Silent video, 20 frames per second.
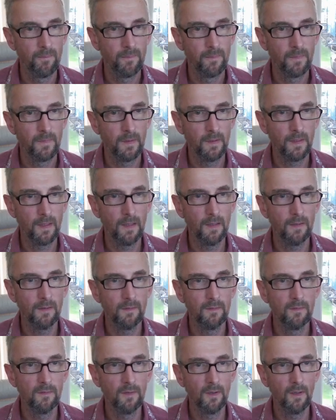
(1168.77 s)
Okay,
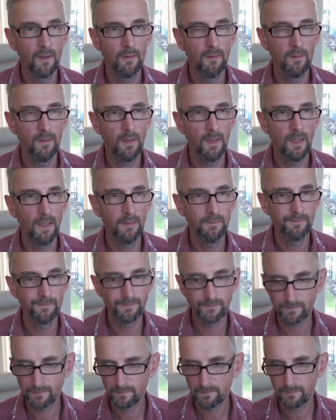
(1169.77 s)
so
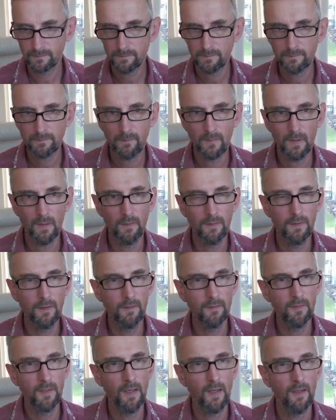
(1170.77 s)

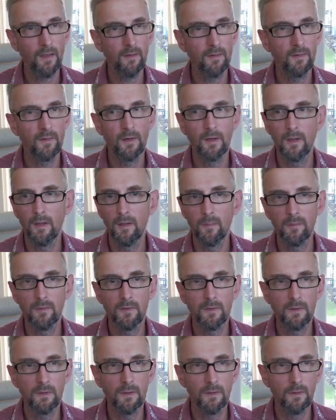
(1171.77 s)
this has an
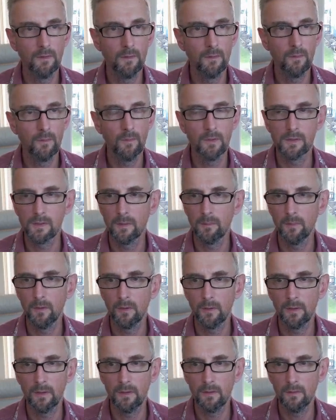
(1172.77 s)
IMCU, which I'm not
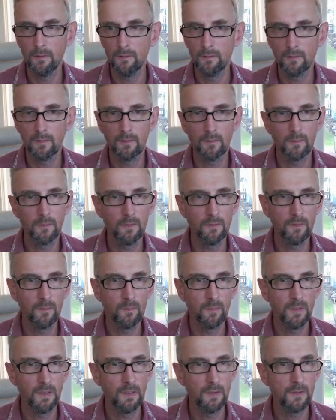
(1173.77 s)
going to use because I'm using
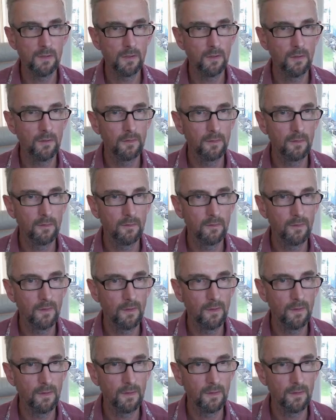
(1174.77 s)
BD shot. So
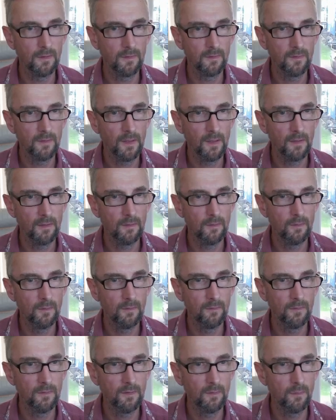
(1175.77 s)
I'm going to set all of
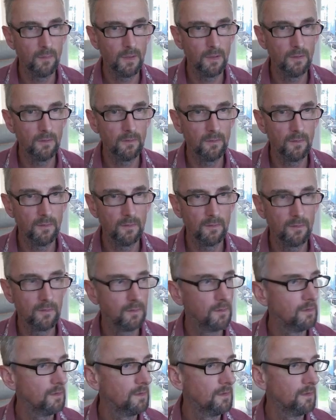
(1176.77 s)
these motors
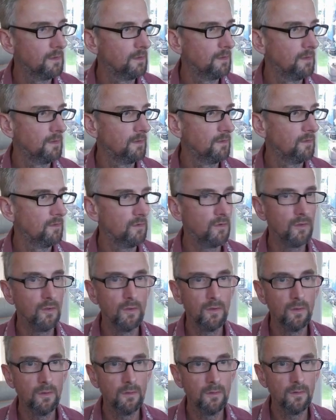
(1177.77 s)

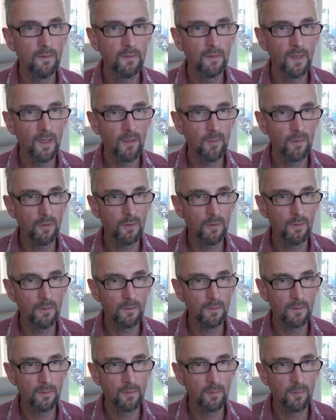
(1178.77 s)
to
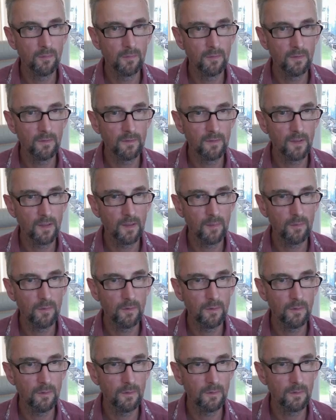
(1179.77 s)
disabled,
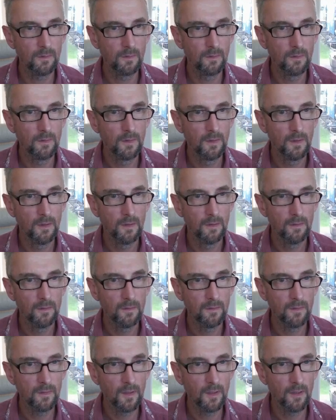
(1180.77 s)
disabled,
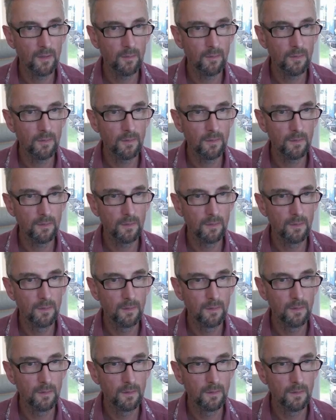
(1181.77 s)
disabled,
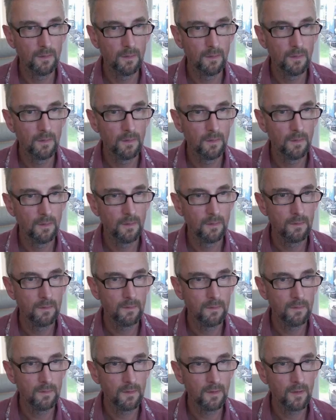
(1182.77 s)

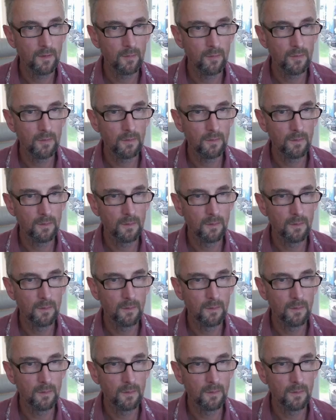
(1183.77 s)
disabled,